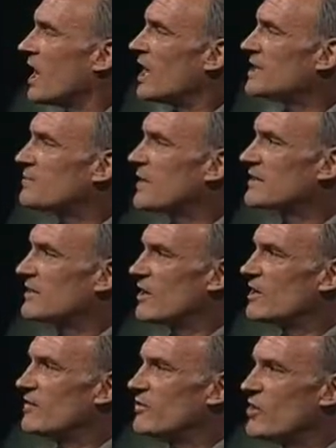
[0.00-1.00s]
I expect a
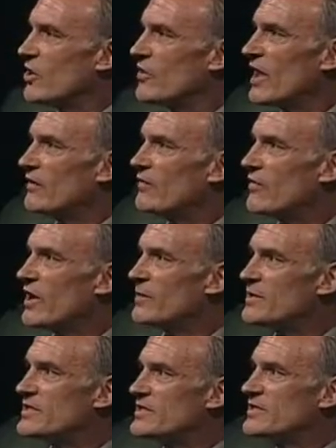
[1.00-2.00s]
lot of you know that
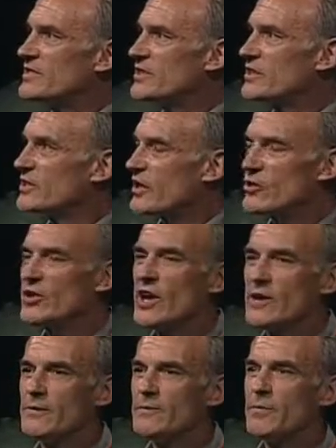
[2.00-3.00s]
famous
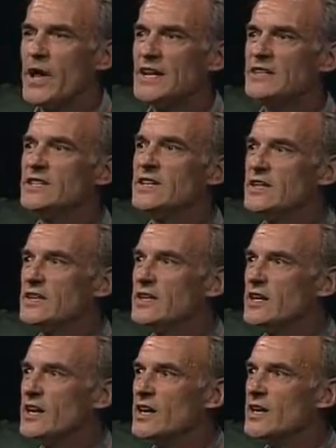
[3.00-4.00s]
Gauguin painting,
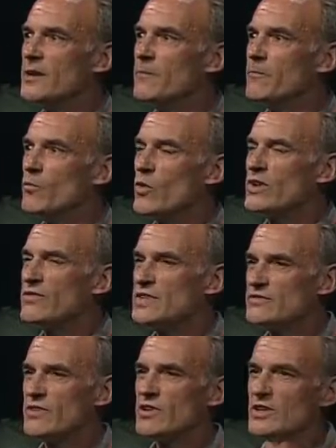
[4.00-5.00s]
one of
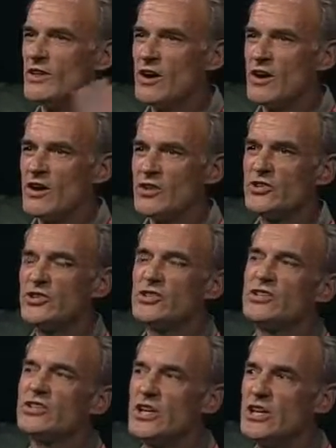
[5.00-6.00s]
his very large
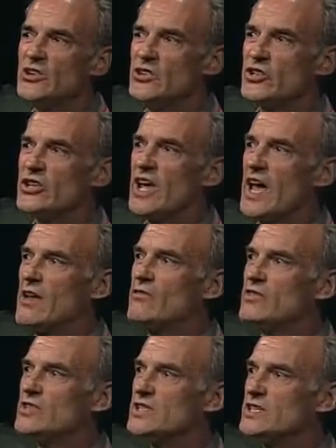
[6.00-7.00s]
Tahitian
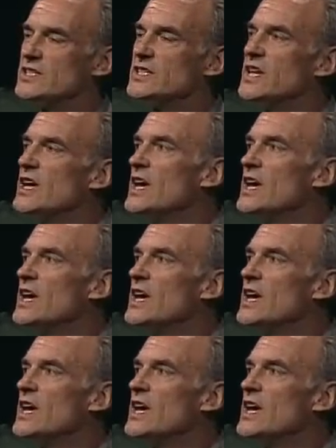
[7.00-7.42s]
canvases.